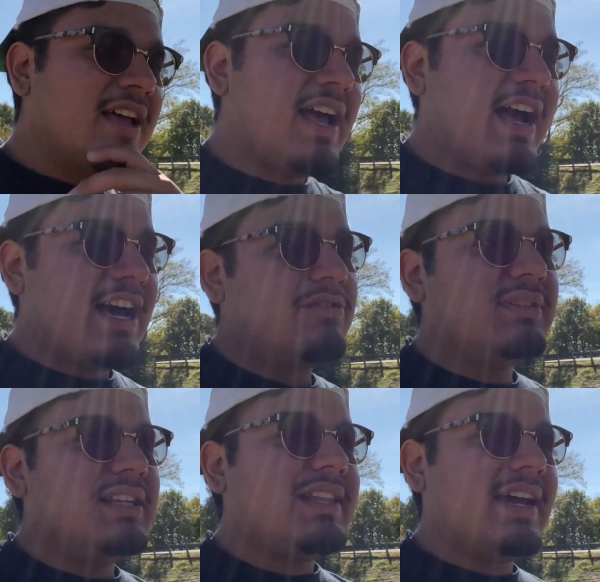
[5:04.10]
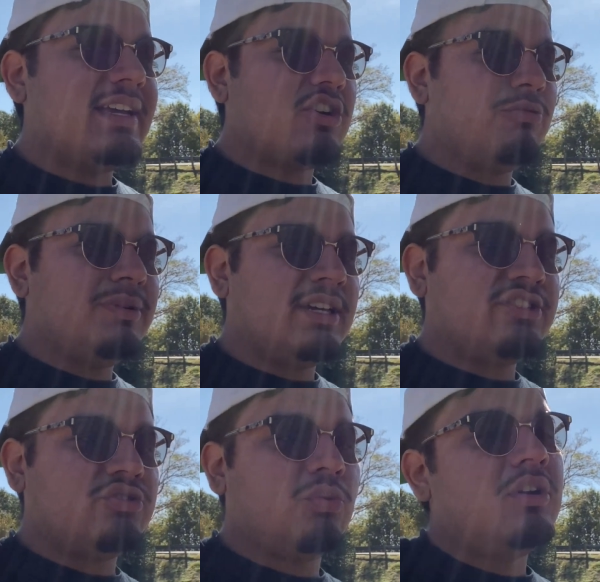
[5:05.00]
I don't really like OBS,
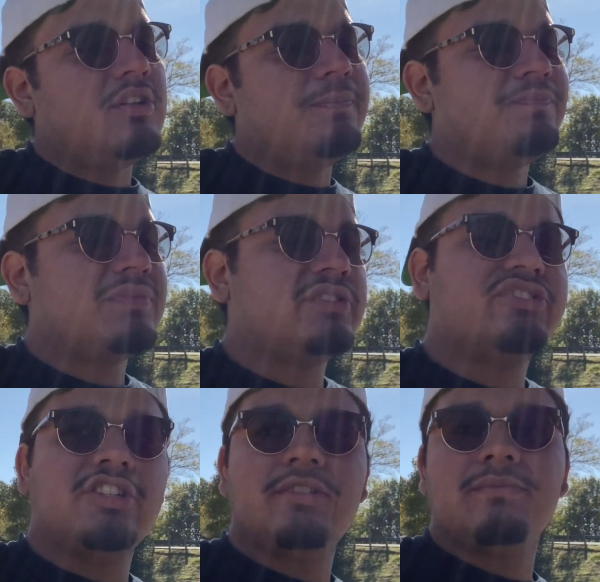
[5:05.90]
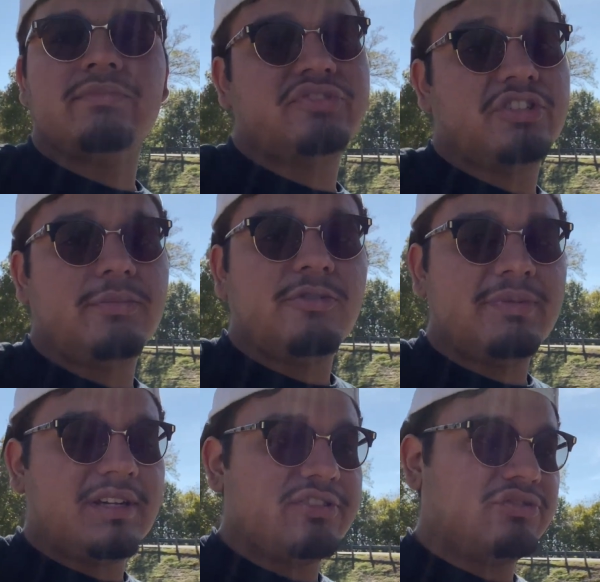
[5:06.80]
well, some
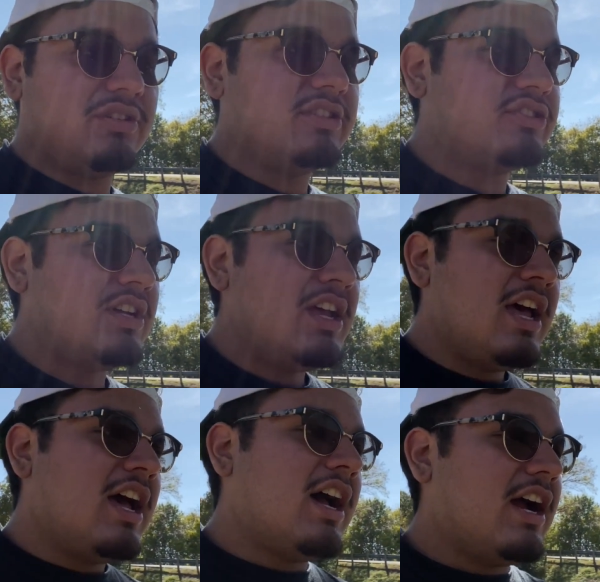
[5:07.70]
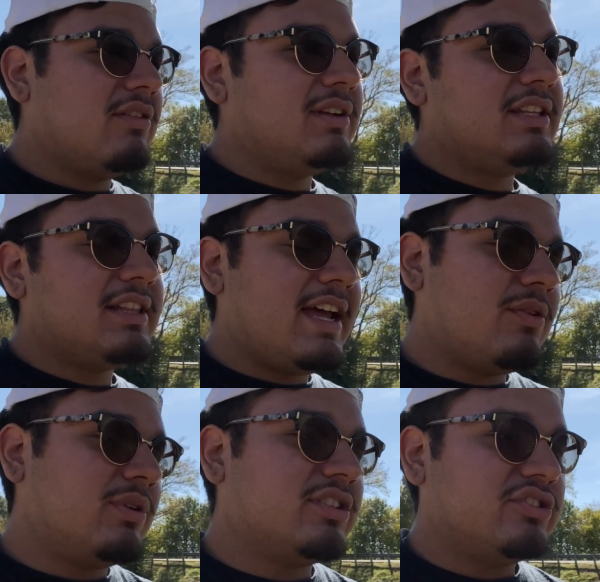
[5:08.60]
OBS trucks I really like
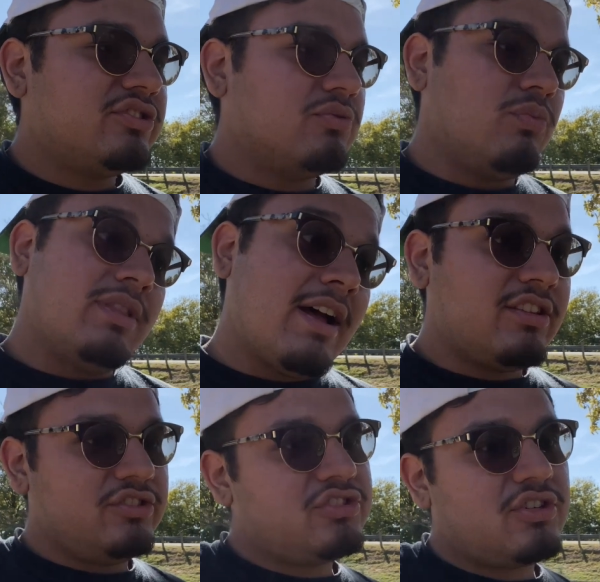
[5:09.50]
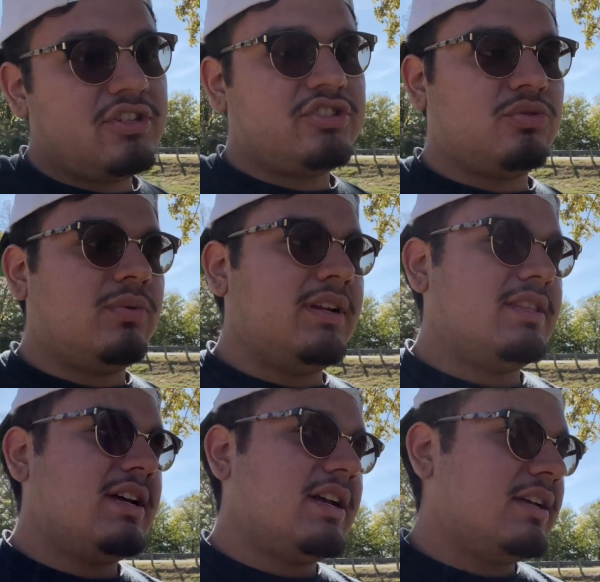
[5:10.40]
with the without the skirts or
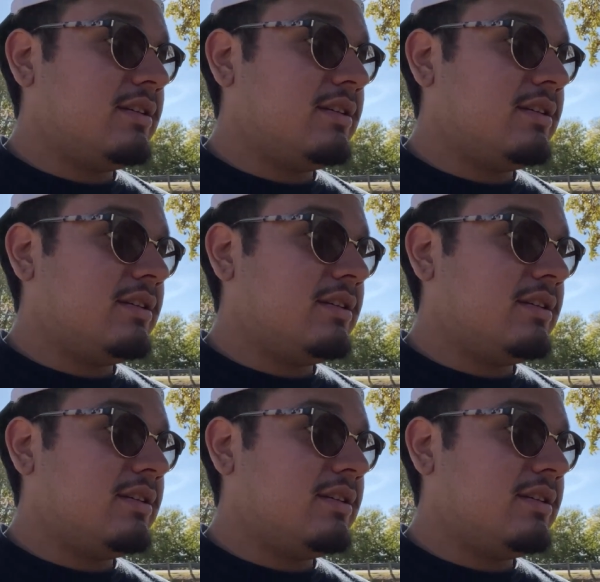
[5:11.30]
whatnot.